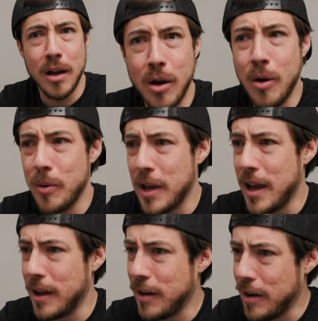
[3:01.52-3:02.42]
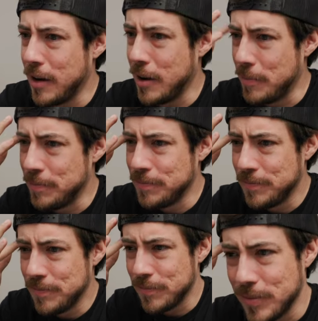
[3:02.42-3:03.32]
oh, okay, um,
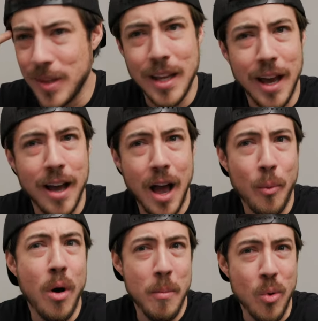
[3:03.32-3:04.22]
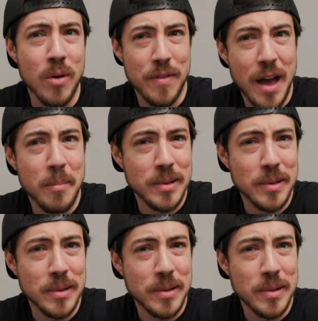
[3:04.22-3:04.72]
yeah, I want more of that,